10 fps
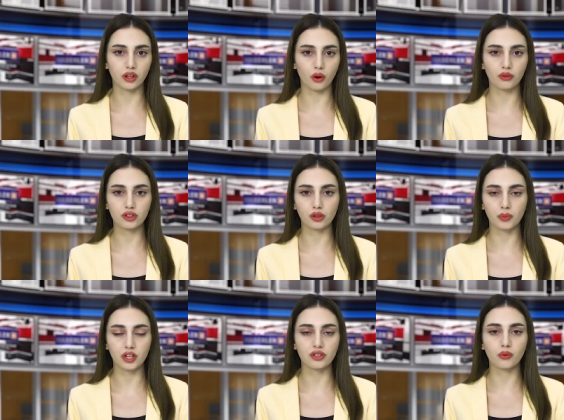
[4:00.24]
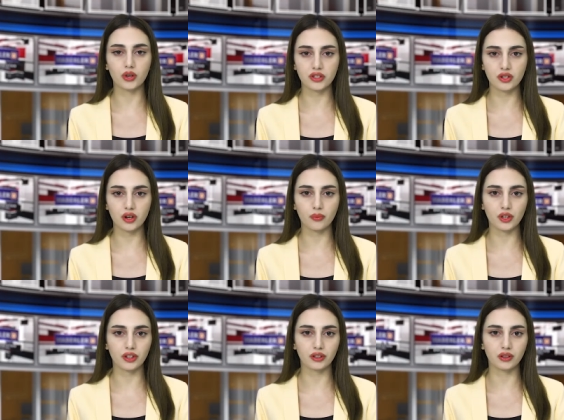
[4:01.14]
the official page of Western
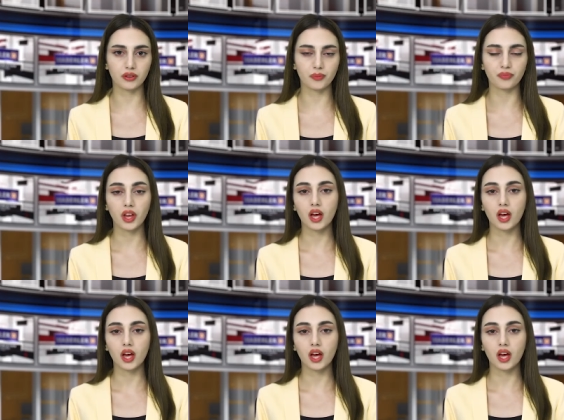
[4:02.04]
Armenia TV.